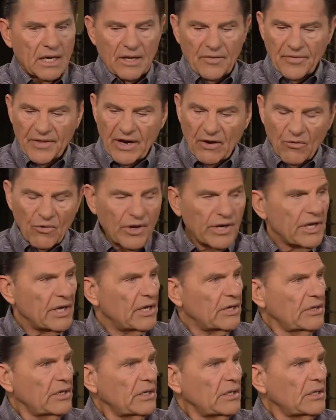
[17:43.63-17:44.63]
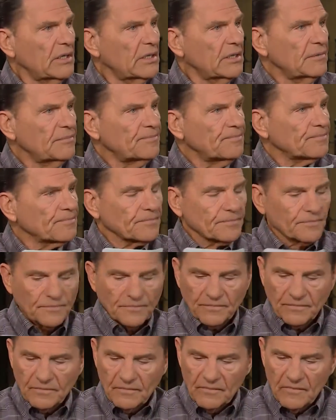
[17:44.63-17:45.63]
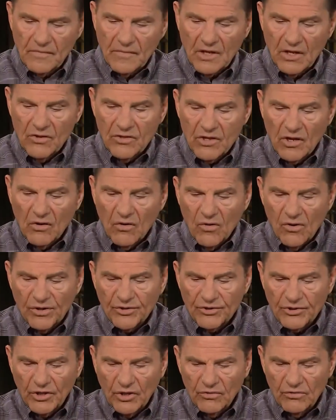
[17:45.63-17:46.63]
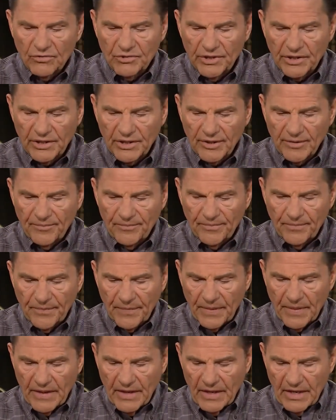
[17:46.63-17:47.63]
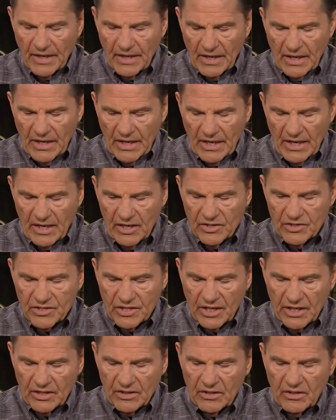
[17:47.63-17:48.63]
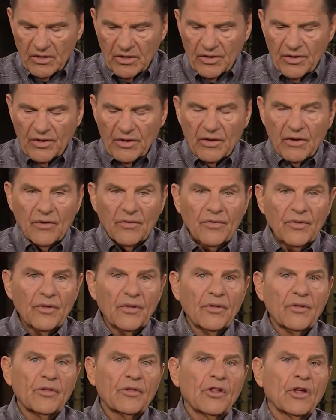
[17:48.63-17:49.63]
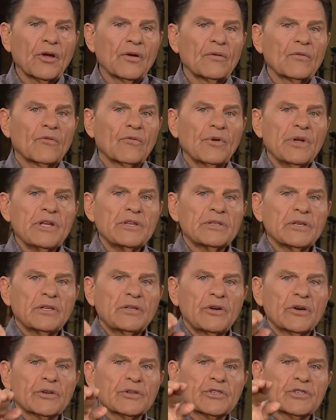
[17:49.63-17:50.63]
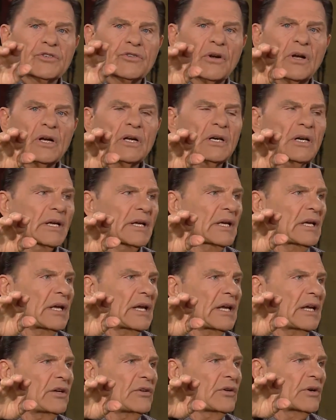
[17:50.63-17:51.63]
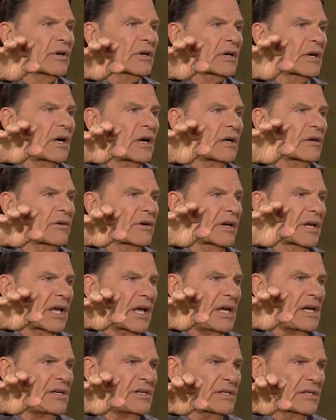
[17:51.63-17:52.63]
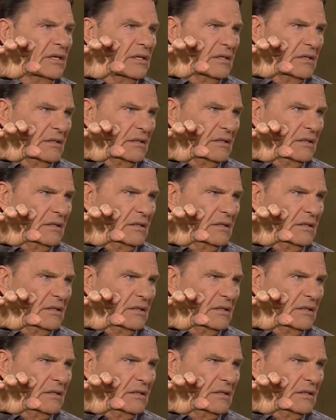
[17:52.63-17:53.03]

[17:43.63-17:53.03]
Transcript: Now, what he had done, the Lord told him, he said, the reason you're struggling in your congregation